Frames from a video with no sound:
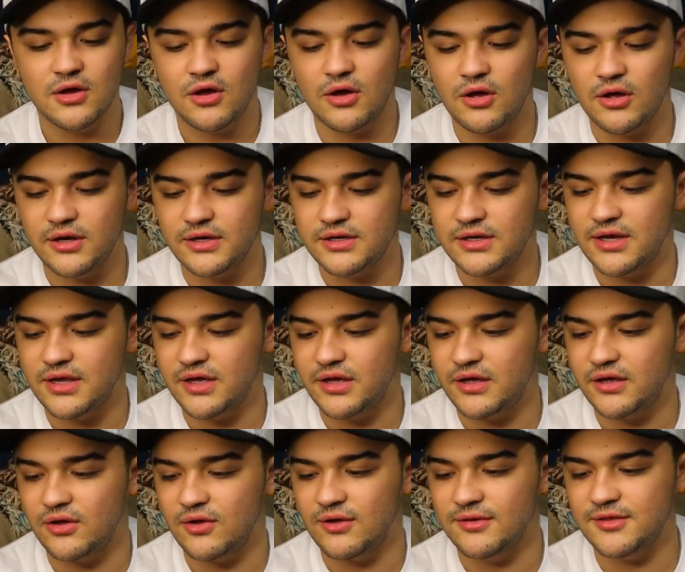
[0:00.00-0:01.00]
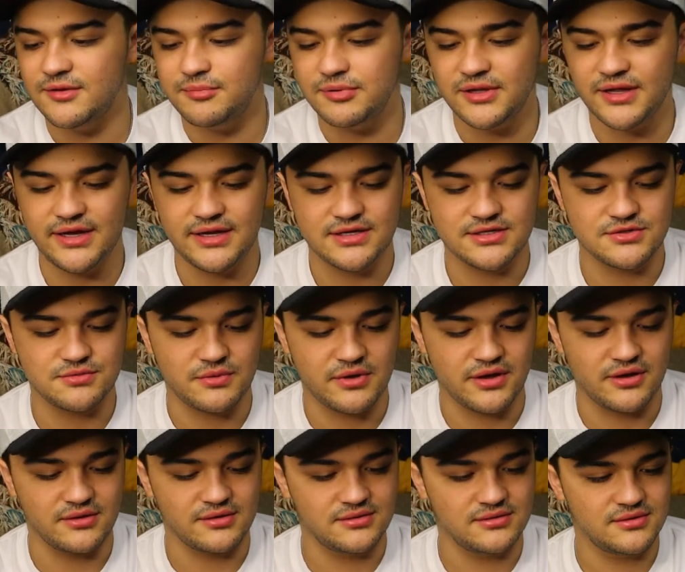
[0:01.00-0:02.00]
on the plane as
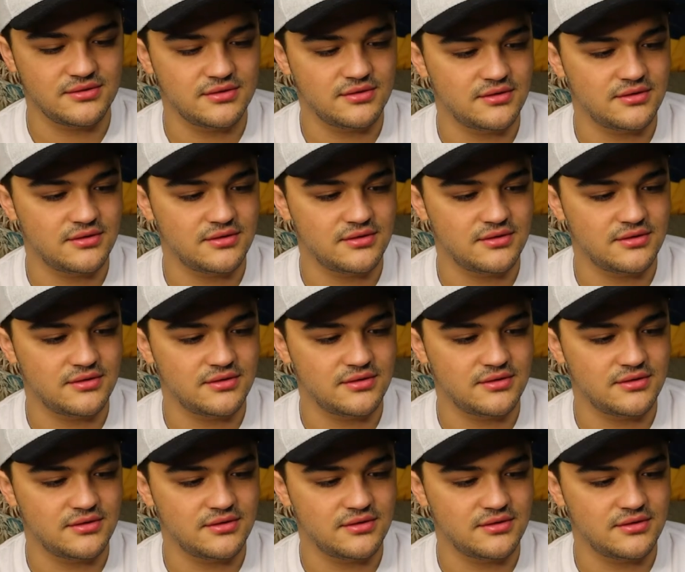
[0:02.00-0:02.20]
well.